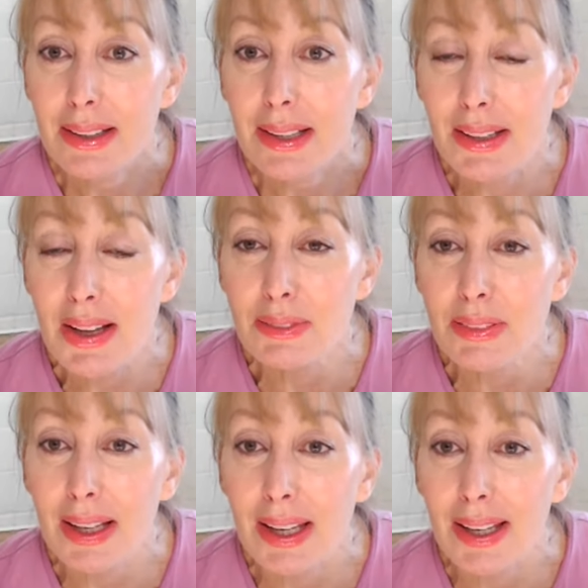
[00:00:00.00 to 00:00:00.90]

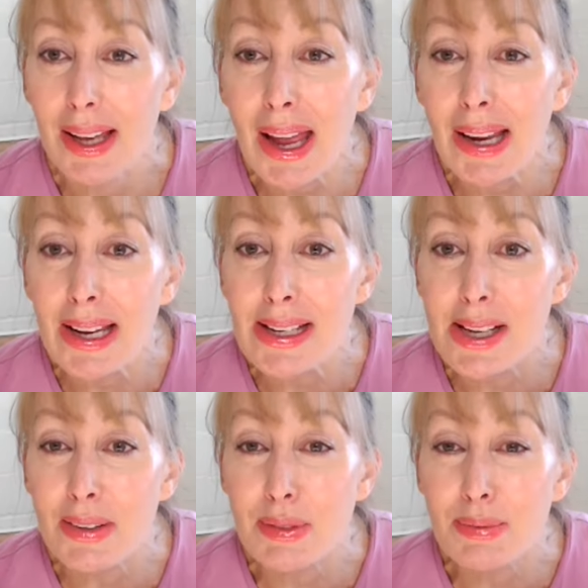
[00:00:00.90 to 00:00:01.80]
Lovely. Hey,
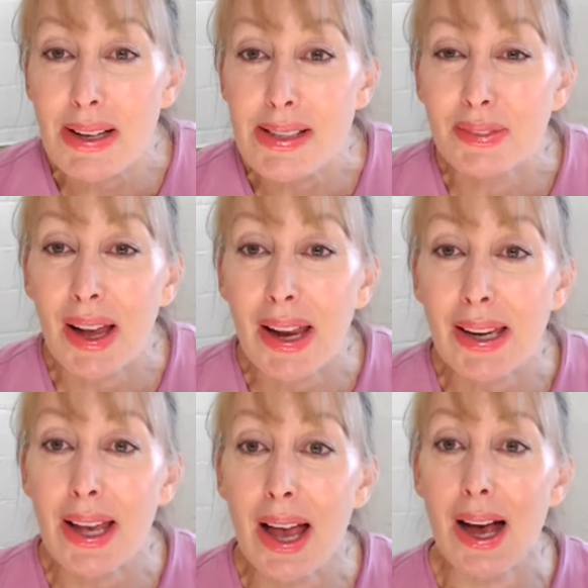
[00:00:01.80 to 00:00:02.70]
Lisa from
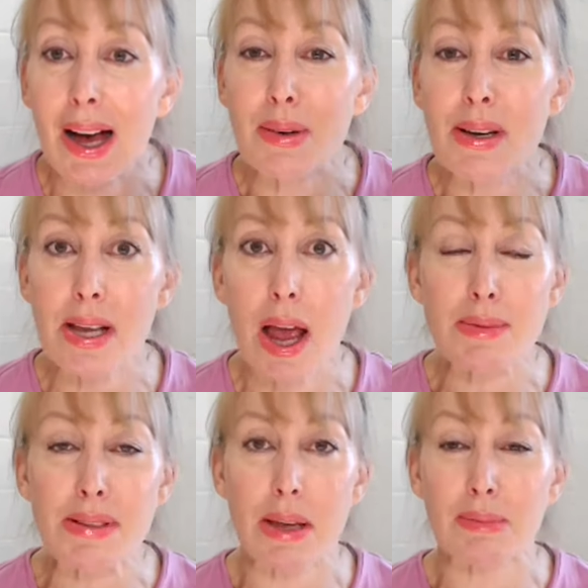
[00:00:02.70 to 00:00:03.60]
Pennsylvania. What time
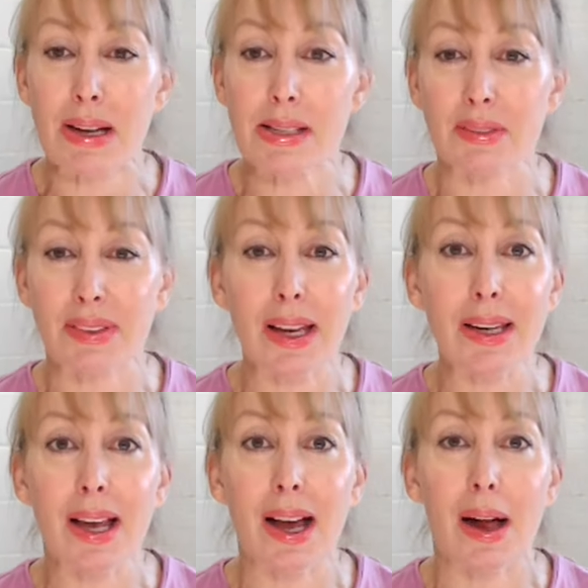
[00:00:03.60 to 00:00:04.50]
is it in
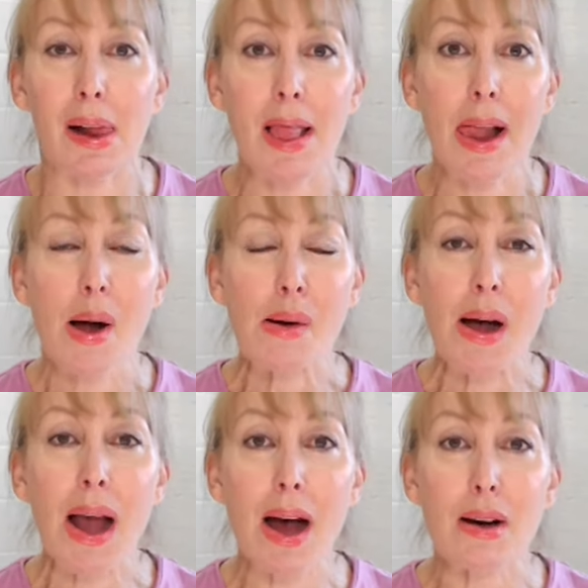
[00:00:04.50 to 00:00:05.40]
Pennsylvania?
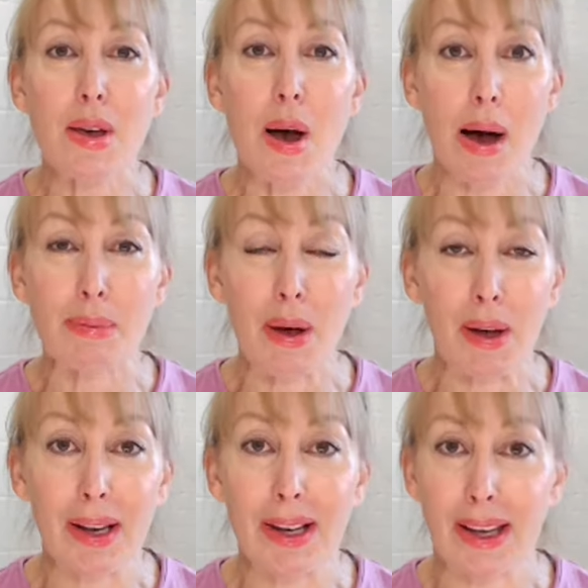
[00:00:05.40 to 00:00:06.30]
Wow, you're up
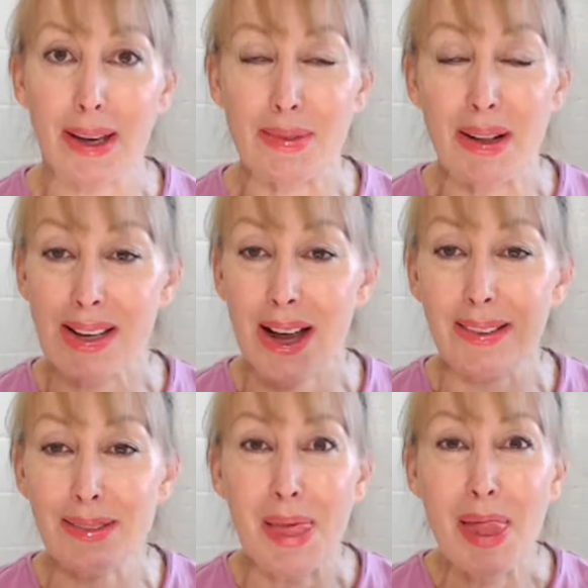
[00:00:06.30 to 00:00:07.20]
early. Well done.